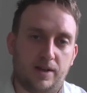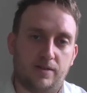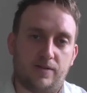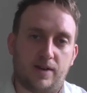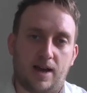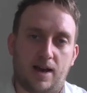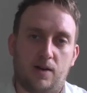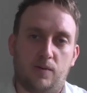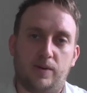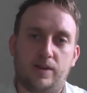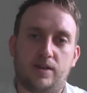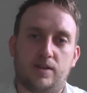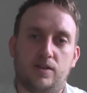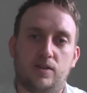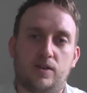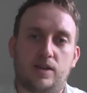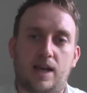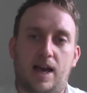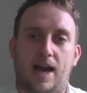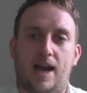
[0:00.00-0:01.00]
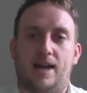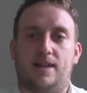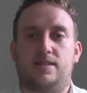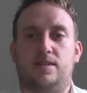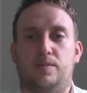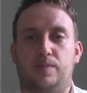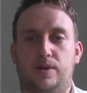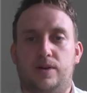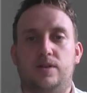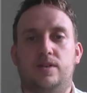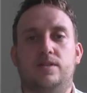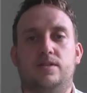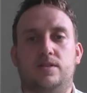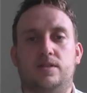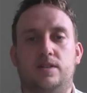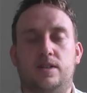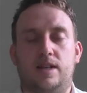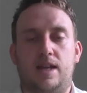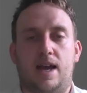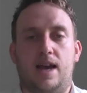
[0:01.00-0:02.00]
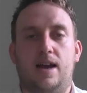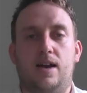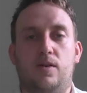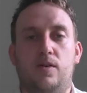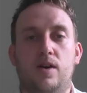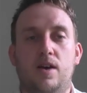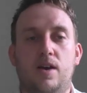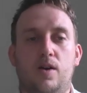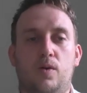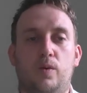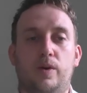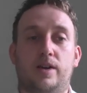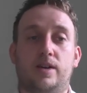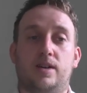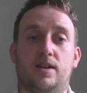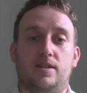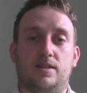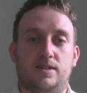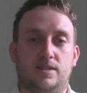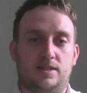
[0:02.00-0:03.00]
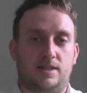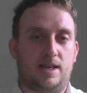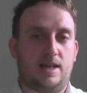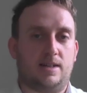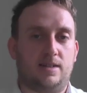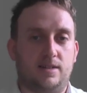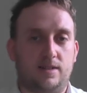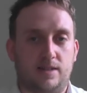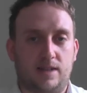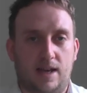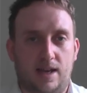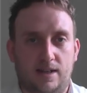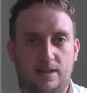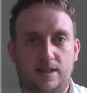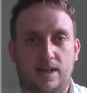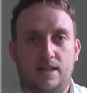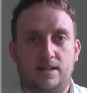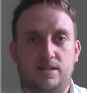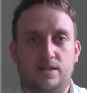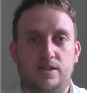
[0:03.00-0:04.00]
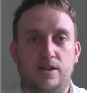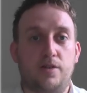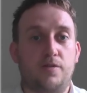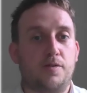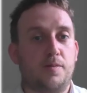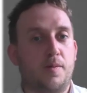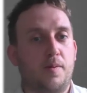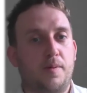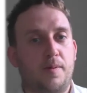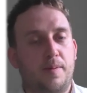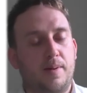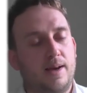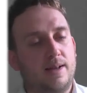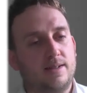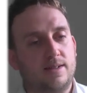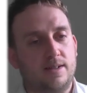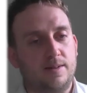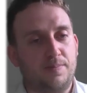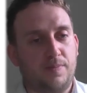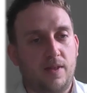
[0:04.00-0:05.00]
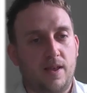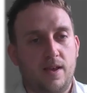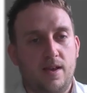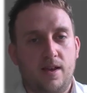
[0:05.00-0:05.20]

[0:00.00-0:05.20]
of how we can look at a person and how we can understand and get to know them a bit better.